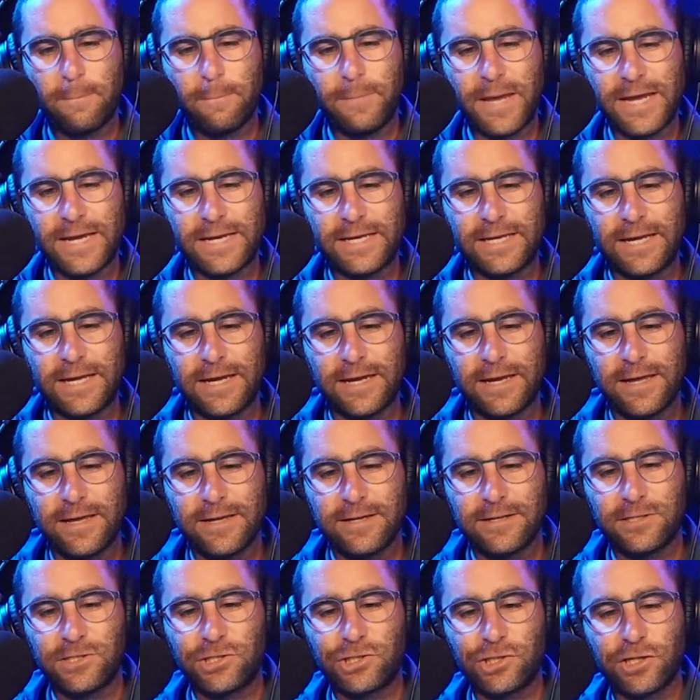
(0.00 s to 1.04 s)
banking
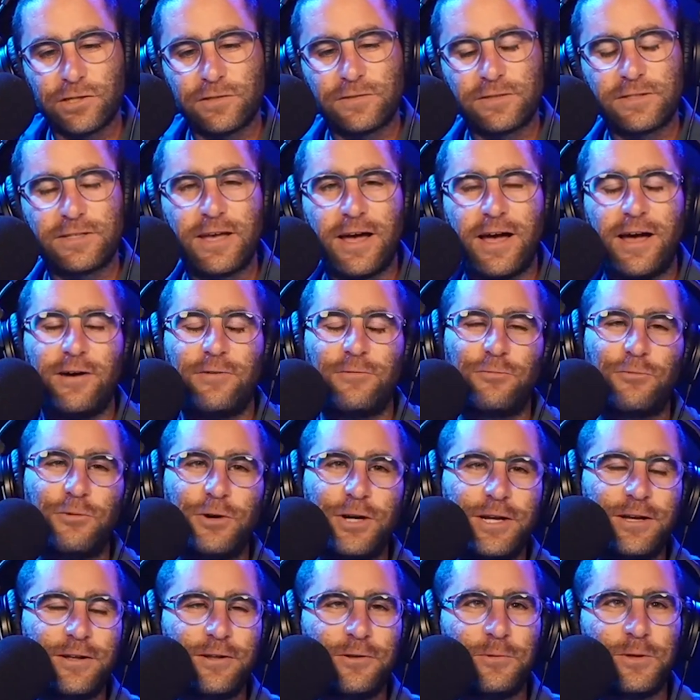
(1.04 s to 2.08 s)
just got
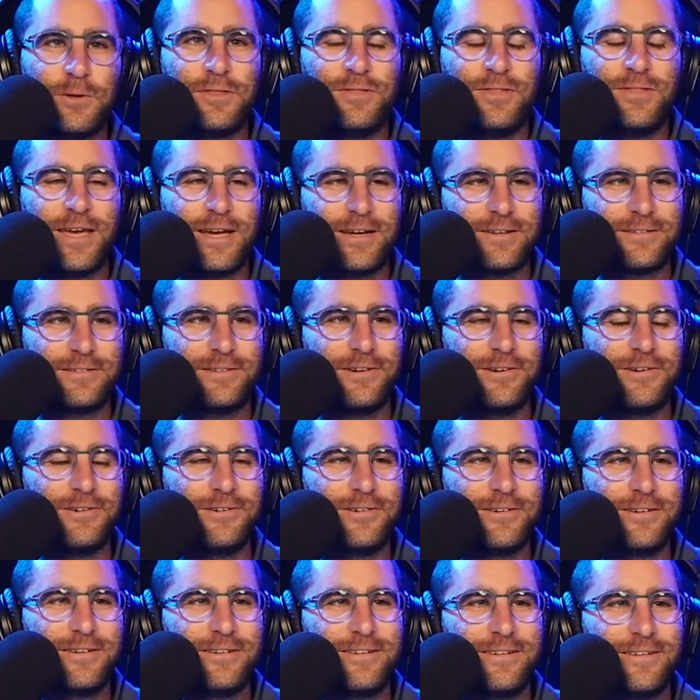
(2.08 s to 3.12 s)
real with
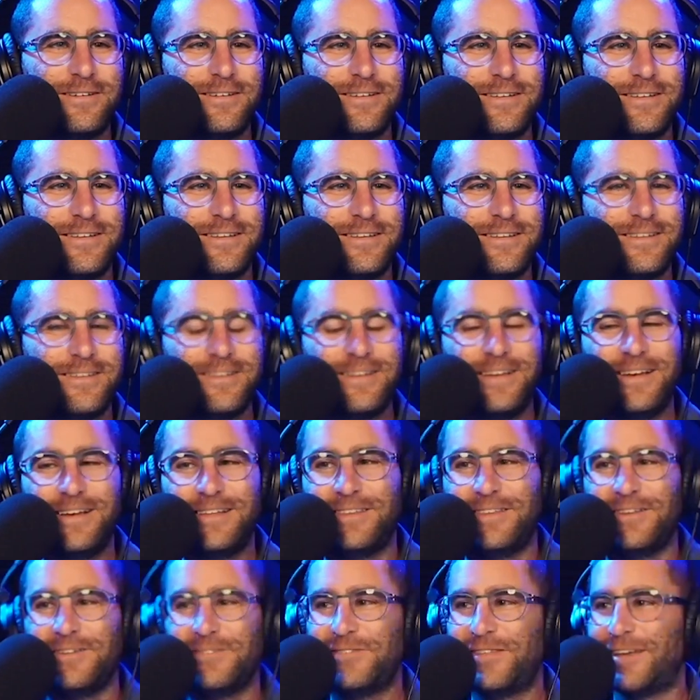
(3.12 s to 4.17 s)
Nexo. I
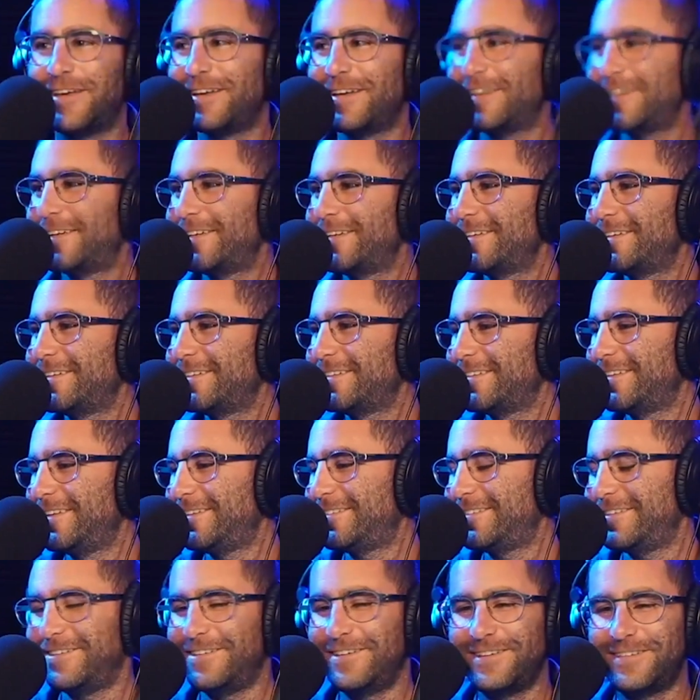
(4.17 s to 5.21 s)
love that.
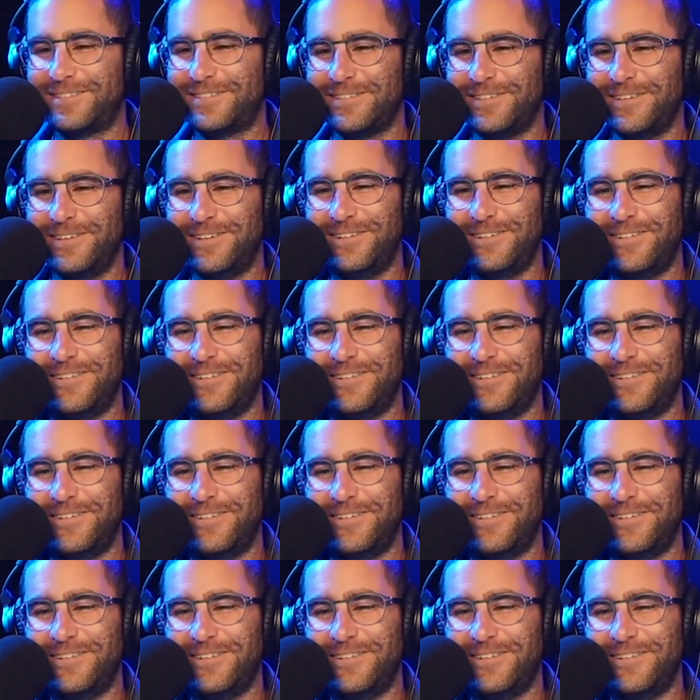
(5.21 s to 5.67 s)
That's awesome.